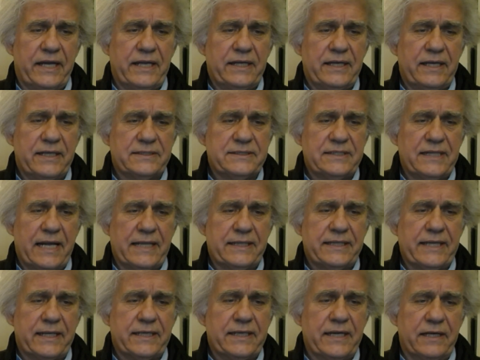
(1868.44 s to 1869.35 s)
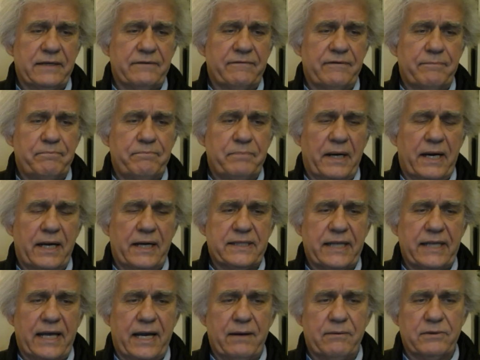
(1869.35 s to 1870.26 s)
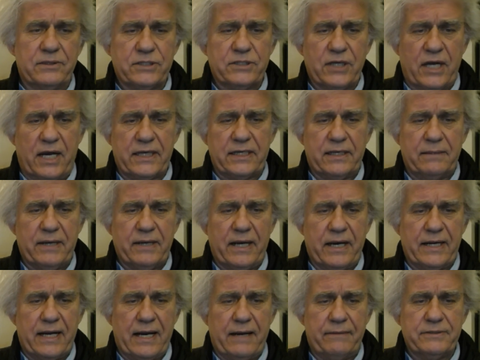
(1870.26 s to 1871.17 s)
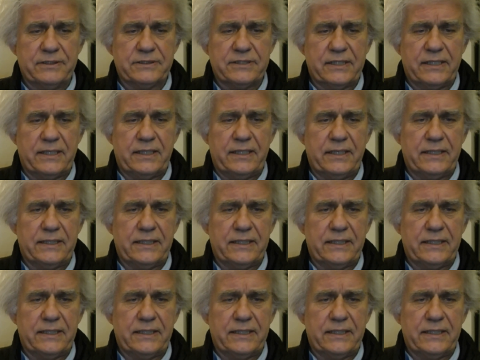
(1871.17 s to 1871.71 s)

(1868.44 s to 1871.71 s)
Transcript: it's not that kind of a bug that we're talking about, obviously.